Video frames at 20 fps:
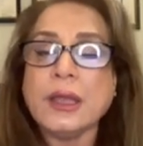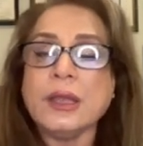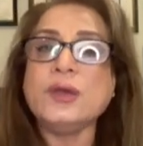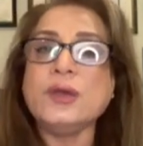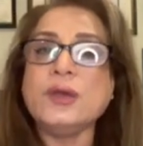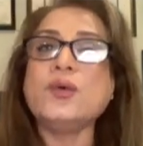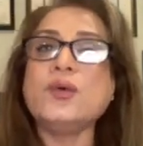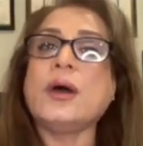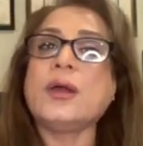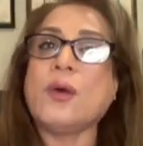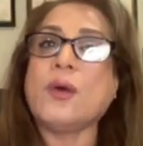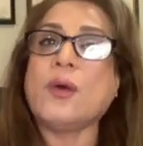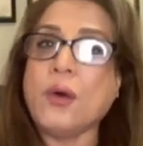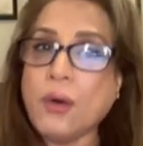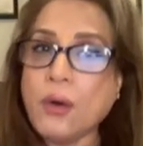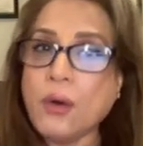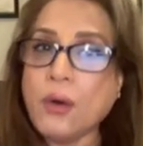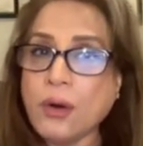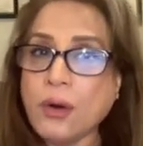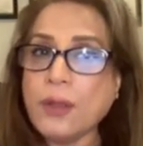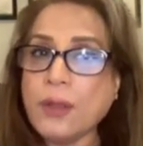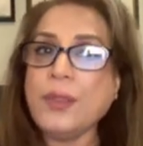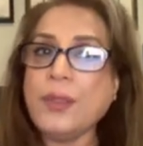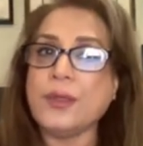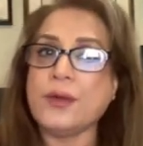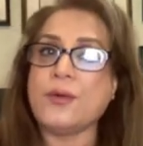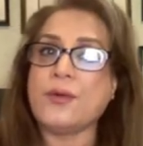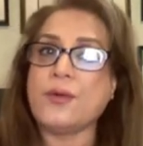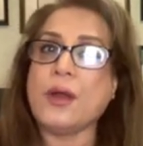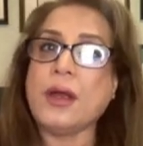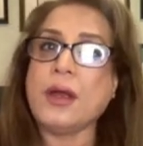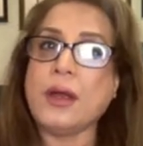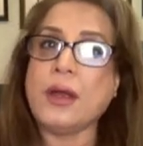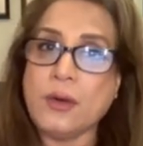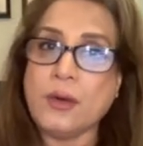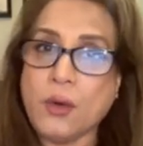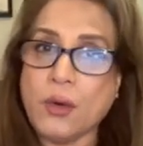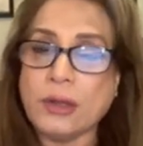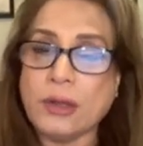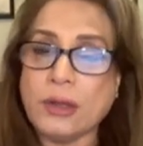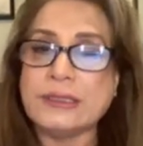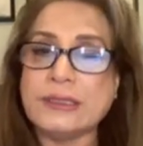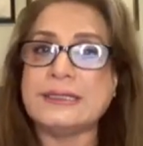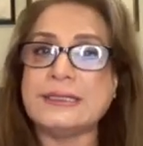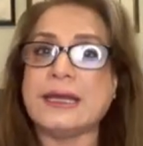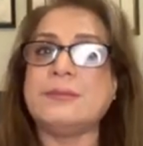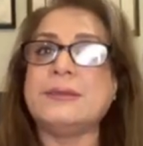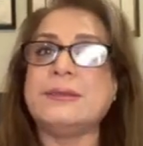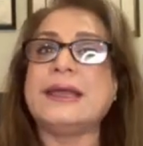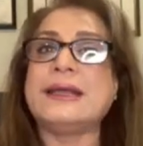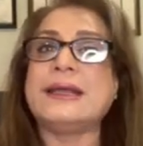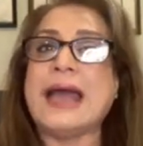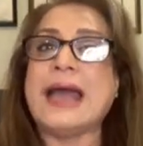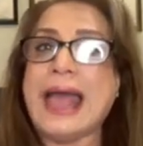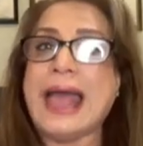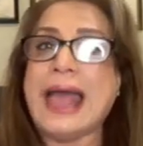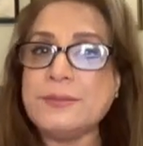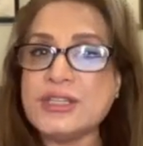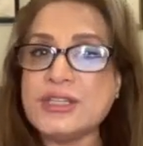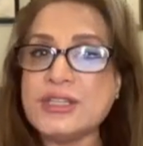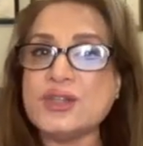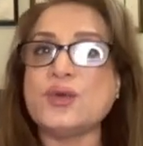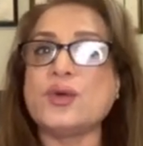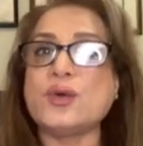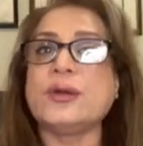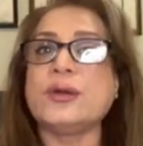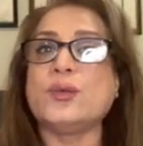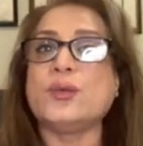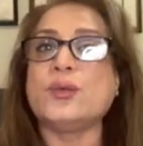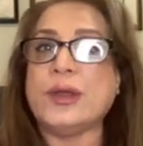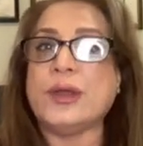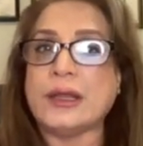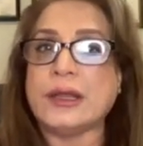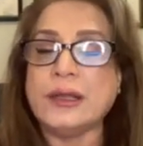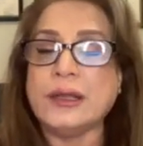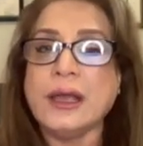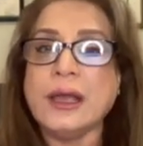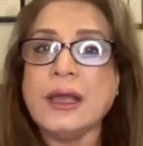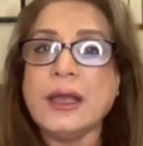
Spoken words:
You are on the run all the time, like a hamster on a wheel.